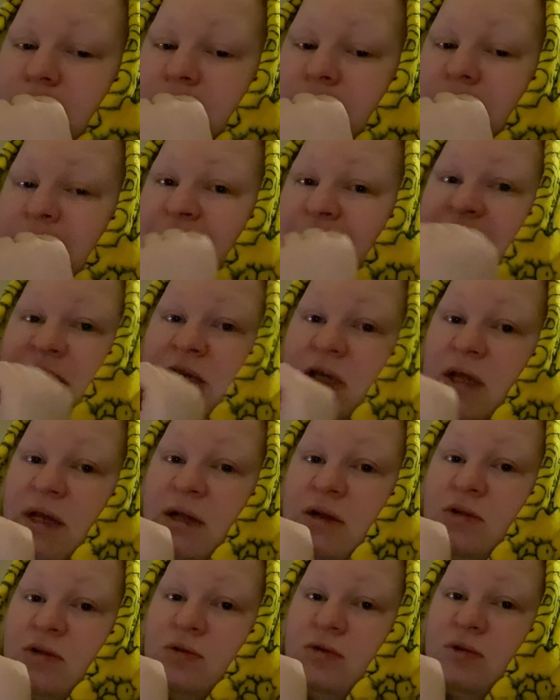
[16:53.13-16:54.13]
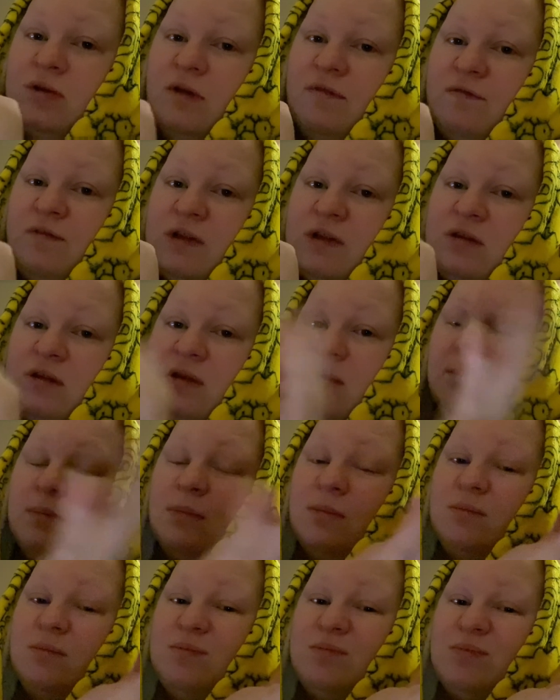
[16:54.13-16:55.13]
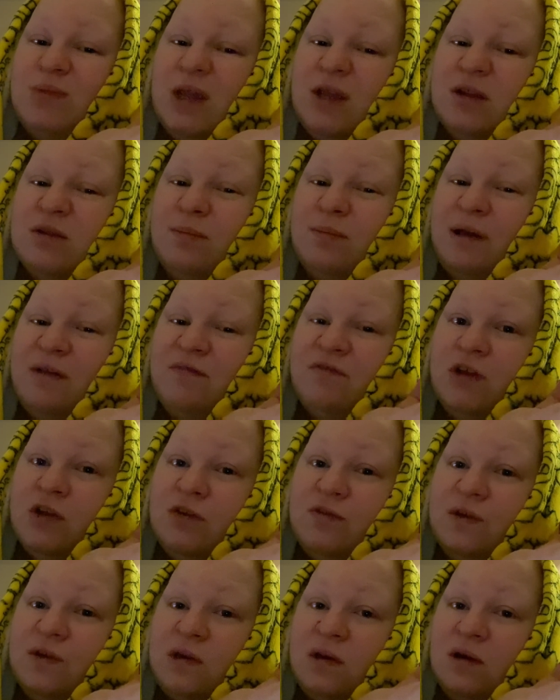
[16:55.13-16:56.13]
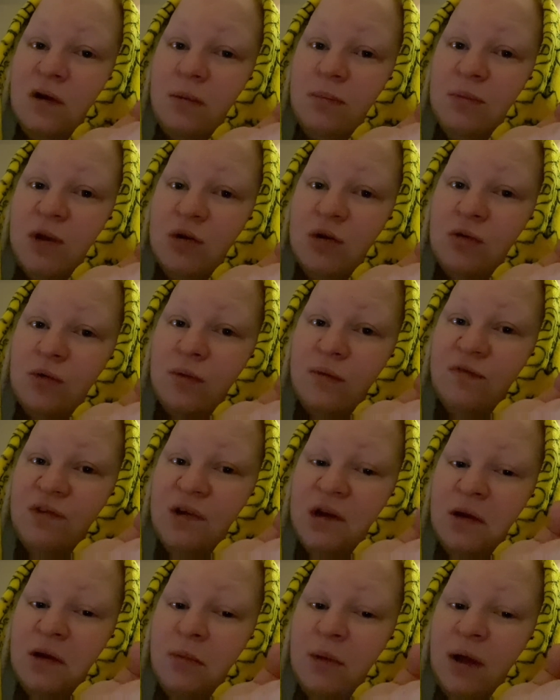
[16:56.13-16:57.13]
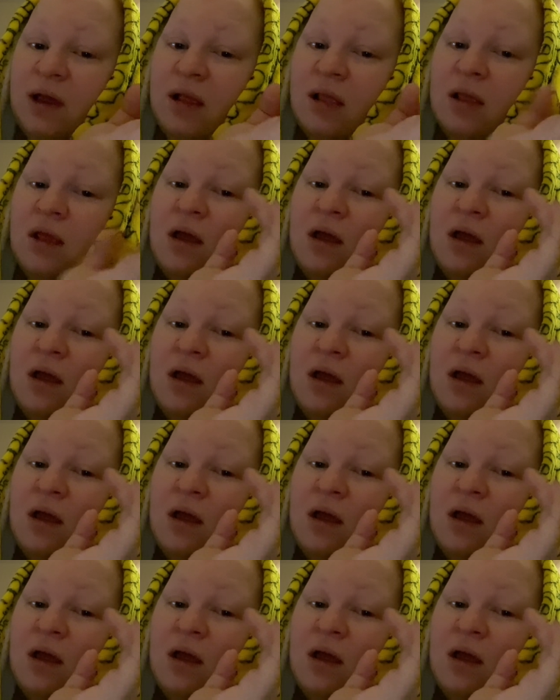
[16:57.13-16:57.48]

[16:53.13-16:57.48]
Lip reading: this case, because obviously it's my first video, I'm not doing very well,